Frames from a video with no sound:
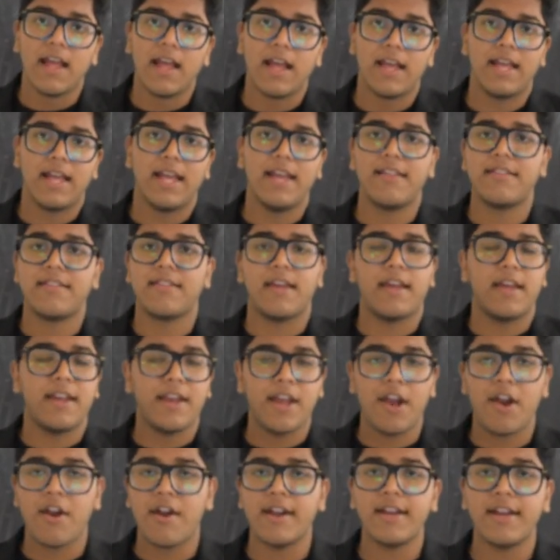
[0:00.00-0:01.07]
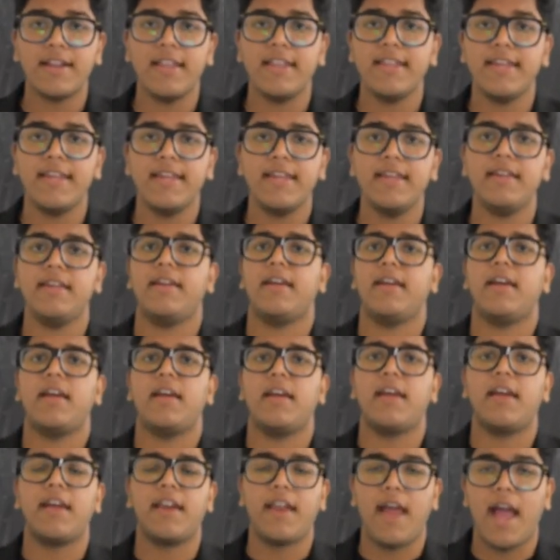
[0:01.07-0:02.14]
It is inherently
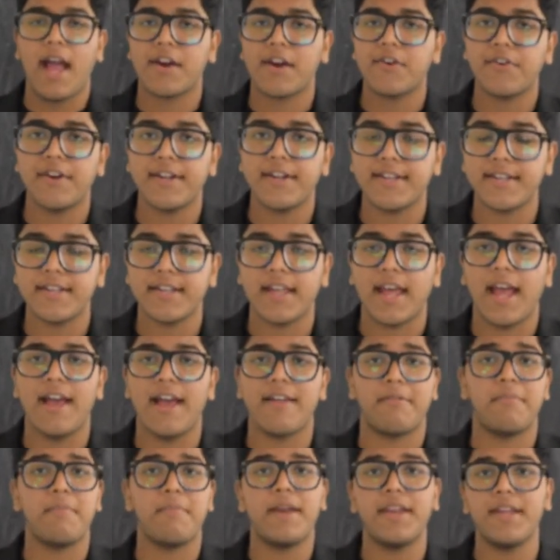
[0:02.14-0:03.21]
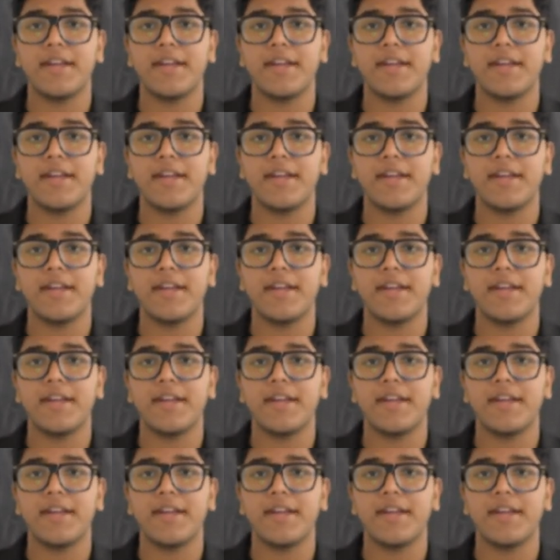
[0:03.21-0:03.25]
inaccurate, as many